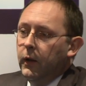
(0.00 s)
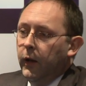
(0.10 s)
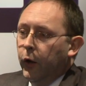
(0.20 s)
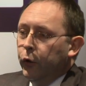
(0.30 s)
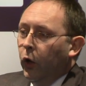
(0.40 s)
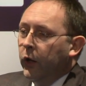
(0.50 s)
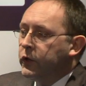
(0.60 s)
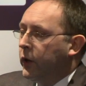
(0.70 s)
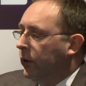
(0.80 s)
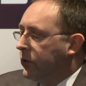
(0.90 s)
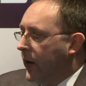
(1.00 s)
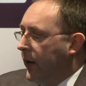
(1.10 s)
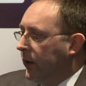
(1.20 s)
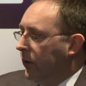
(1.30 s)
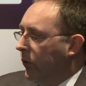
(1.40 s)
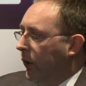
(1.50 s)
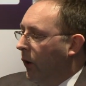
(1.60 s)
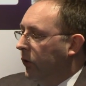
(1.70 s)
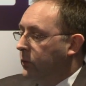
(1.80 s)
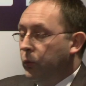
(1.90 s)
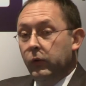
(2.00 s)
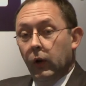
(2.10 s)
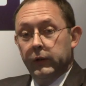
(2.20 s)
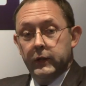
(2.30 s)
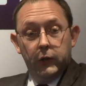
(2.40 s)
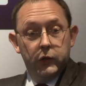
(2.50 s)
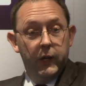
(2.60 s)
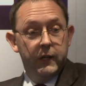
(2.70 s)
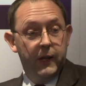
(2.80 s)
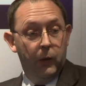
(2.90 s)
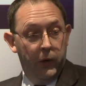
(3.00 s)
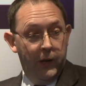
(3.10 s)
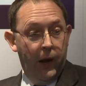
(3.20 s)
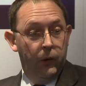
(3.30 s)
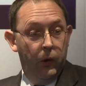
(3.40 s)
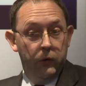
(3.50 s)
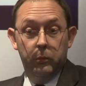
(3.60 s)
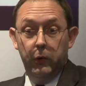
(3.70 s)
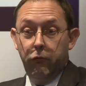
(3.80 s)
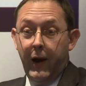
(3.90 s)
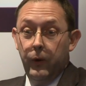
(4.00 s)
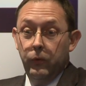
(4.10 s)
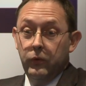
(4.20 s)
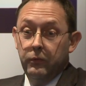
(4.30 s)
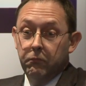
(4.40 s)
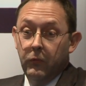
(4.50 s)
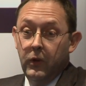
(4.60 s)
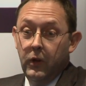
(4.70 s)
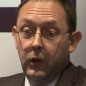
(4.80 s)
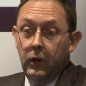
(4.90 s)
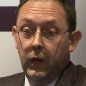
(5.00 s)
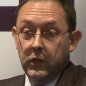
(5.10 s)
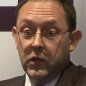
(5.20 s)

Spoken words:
And our knowledge and understanding of the earth has moved on to such an extent we now know it to be round. In